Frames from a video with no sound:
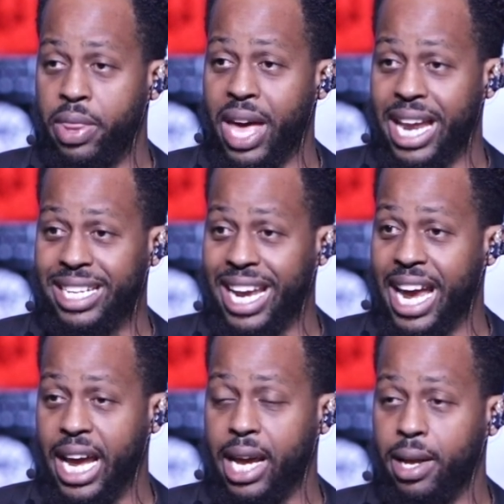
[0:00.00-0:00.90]
And that
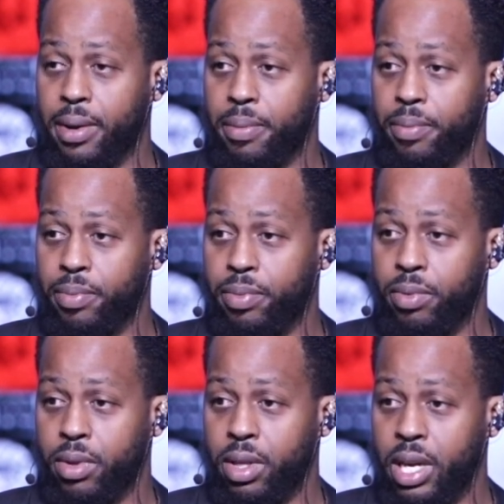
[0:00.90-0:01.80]
day,
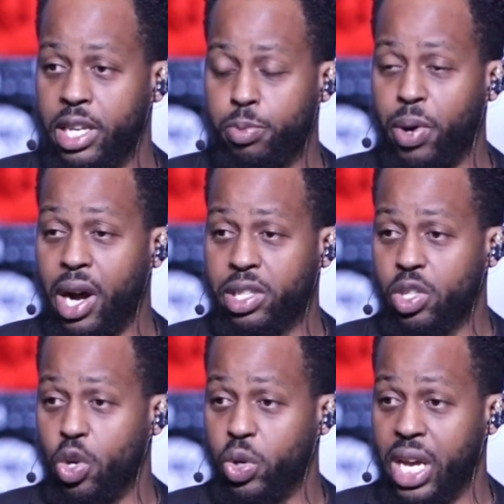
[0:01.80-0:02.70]
his boss
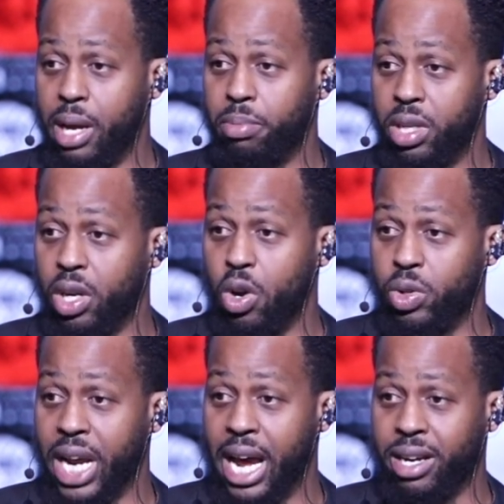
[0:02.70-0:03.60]
told him to go
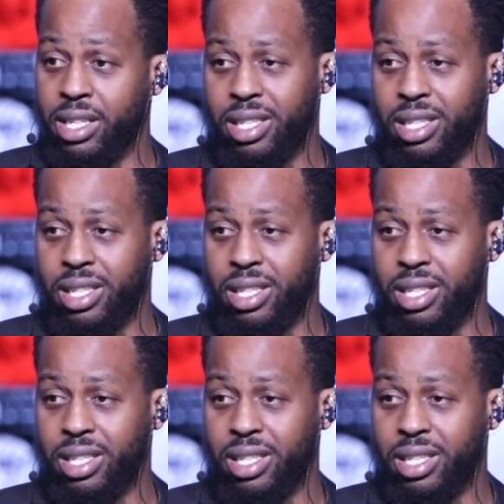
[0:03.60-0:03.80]
down.